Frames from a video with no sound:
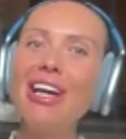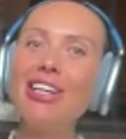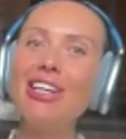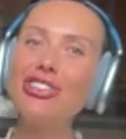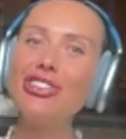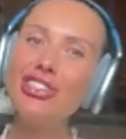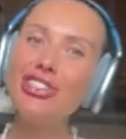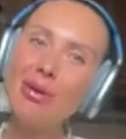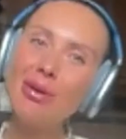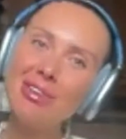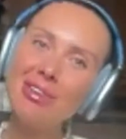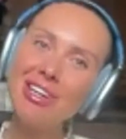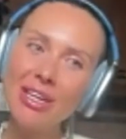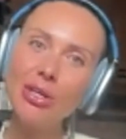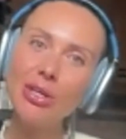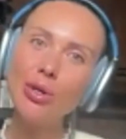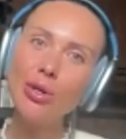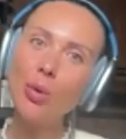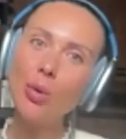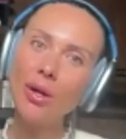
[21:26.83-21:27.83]
Gemini,
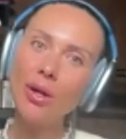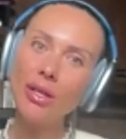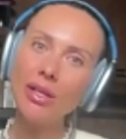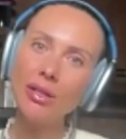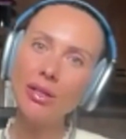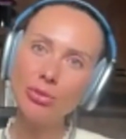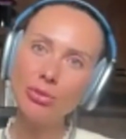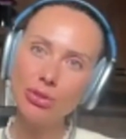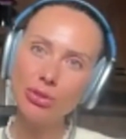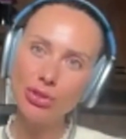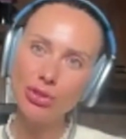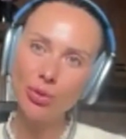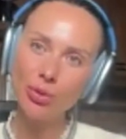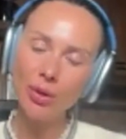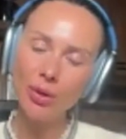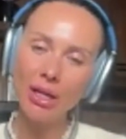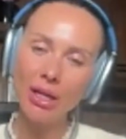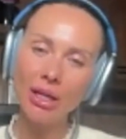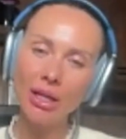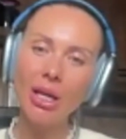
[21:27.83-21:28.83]
you're welcome to
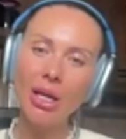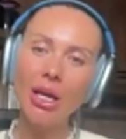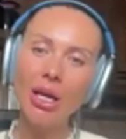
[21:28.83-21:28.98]
join